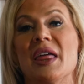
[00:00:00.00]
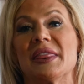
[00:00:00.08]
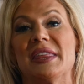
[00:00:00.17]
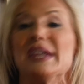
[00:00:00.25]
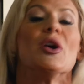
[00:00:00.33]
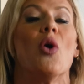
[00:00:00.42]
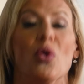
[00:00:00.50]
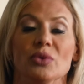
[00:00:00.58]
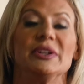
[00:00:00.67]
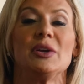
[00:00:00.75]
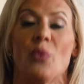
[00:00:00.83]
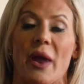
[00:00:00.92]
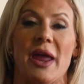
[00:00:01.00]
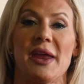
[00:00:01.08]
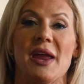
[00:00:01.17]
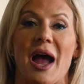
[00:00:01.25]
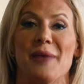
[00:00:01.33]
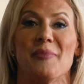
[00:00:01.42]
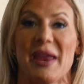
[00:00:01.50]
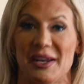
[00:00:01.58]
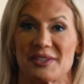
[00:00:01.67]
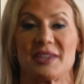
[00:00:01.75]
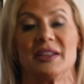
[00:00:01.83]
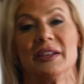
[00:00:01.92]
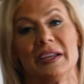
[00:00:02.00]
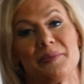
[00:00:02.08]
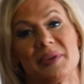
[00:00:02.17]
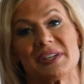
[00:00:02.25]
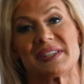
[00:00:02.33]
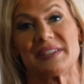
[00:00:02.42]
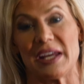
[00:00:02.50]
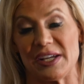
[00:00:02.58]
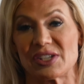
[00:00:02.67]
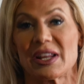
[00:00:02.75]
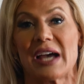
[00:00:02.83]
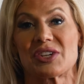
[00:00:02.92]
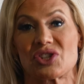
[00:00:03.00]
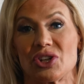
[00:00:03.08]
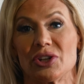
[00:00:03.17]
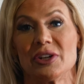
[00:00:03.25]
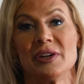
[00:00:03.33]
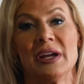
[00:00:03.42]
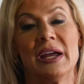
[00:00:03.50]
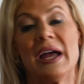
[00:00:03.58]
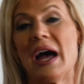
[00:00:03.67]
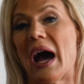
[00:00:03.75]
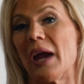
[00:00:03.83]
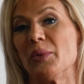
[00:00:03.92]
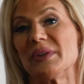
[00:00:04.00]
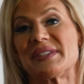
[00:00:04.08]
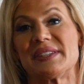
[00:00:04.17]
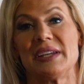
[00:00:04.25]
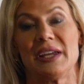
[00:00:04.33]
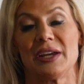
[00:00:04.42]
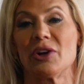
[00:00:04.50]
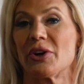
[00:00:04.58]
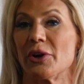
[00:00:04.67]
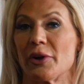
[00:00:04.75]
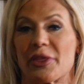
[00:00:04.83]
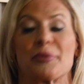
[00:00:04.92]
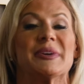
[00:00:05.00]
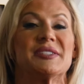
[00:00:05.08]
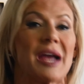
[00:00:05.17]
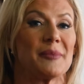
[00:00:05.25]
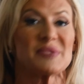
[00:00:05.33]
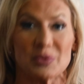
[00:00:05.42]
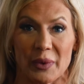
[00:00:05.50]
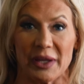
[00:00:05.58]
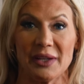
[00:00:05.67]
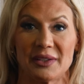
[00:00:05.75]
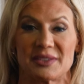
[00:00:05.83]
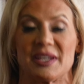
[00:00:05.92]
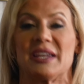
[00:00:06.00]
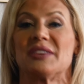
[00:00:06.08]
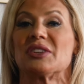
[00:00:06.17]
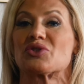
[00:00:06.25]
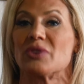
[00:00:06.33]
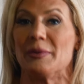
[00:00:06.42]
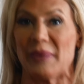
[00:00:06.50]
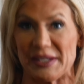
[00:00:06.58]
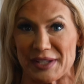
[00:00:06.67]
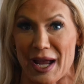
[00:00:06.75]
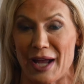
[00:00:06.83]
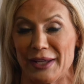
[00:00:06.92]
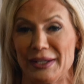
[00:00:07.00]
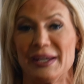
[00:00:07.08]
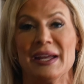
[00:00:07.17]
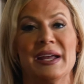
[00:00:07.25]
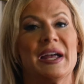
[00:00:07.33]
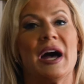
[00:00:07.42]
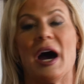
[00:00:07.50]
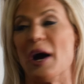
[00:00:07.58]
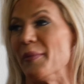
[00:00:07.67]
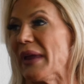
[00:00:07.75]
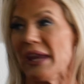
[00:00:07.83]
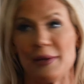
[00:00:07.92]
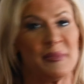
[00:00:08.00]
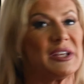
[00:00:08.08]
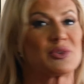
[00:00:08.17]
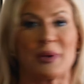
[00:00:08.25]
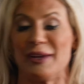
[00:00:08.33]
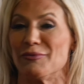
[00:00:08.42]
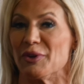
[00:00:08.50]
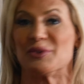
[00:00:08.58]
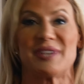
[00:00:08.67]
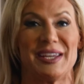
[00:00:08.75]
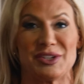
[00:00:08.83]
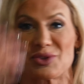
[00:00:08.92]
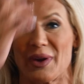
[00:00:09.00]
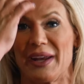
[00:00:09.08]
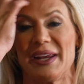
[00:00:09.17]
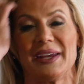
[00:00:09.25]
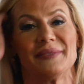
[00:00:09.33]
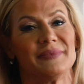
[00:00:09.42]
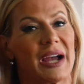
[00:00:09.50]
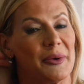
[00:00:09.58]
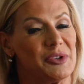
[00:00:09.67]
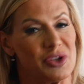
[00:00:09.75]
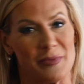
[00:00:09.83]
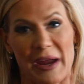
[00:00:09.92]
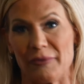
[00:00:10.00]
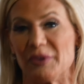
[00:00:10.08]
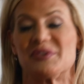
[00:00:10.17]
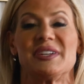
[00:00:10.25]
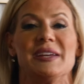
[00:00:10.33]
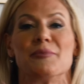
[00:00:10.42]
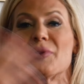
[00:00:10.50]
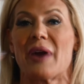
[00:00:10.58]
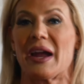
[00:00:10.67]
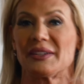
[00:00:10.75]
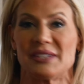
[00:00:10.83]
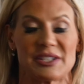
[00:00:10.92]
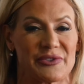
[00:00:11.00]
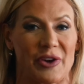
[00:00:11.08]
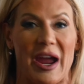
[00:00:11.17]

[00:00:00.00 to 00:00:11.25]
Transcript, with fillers: the only way I made it to the Olympia stage last year. I was seeing her three times a week to get the treatment done. Um, in between routine training, I would do my routine practice for